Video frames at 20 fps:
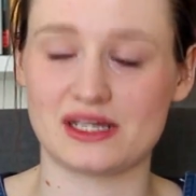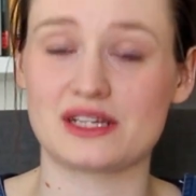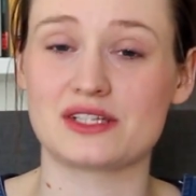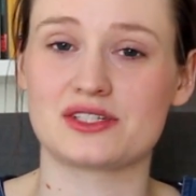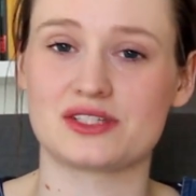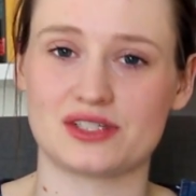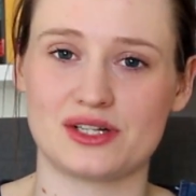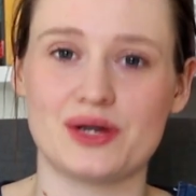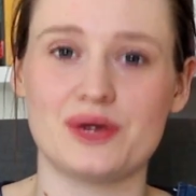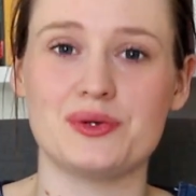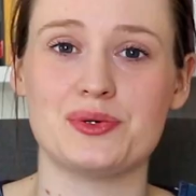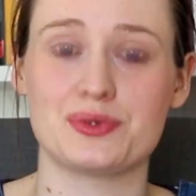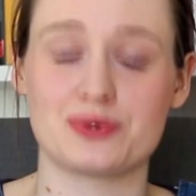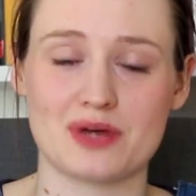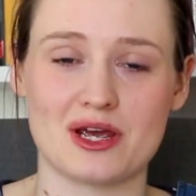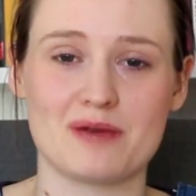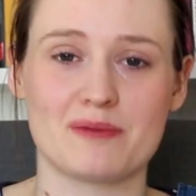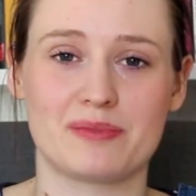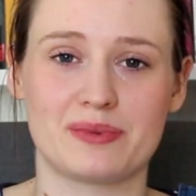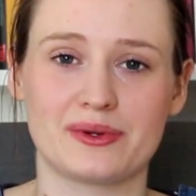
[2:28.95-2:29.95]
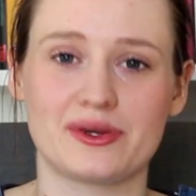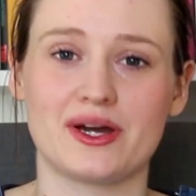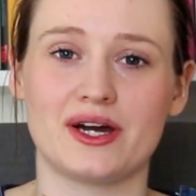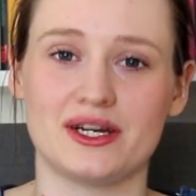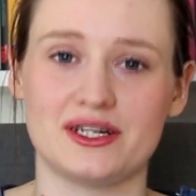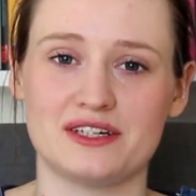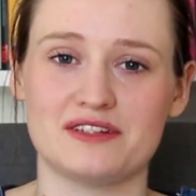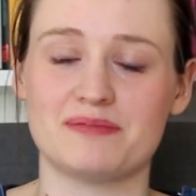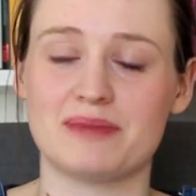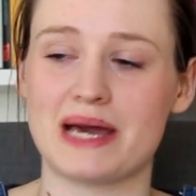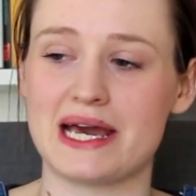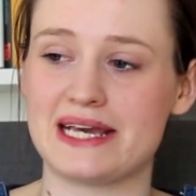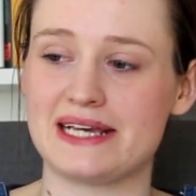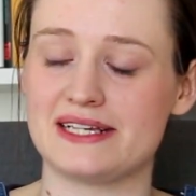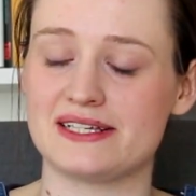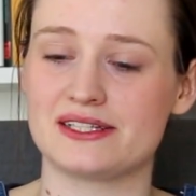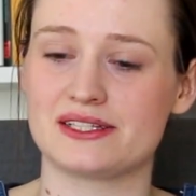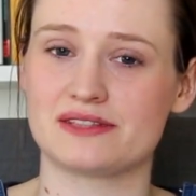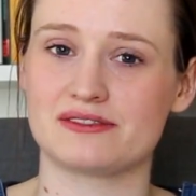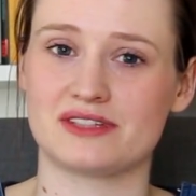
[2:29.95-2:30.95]
slow drip kind of
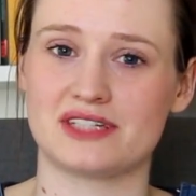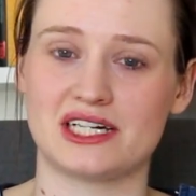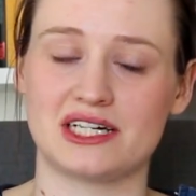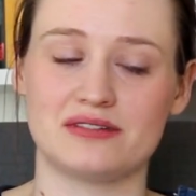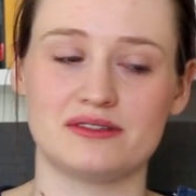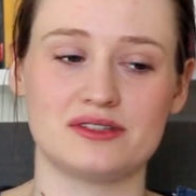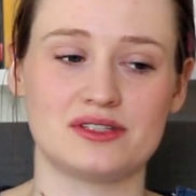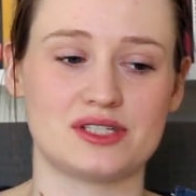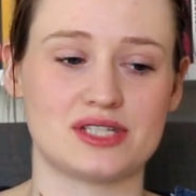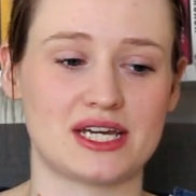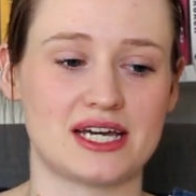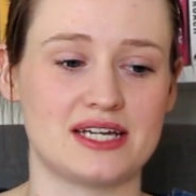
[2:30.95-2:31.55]
pace throughout,